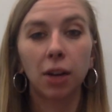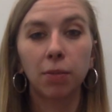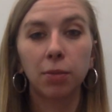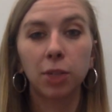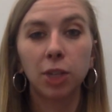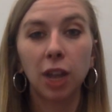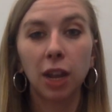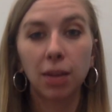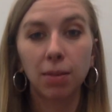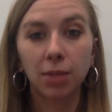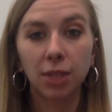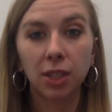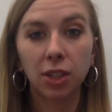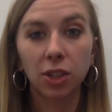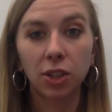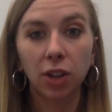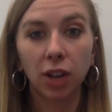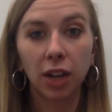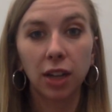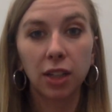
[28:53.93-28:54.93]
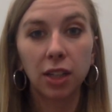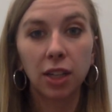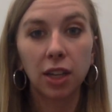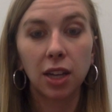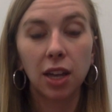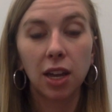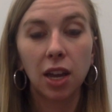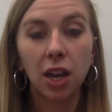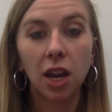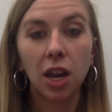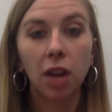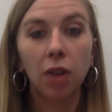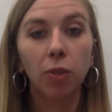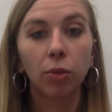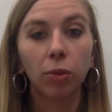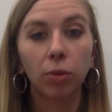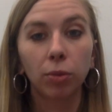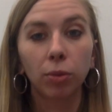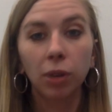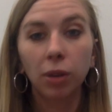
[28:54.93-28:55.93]
James is trying to
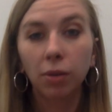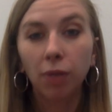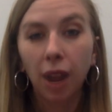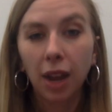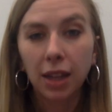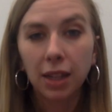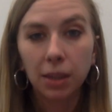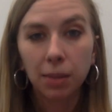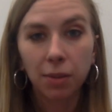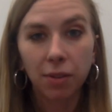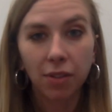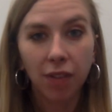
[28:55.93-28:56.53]
rewrite some of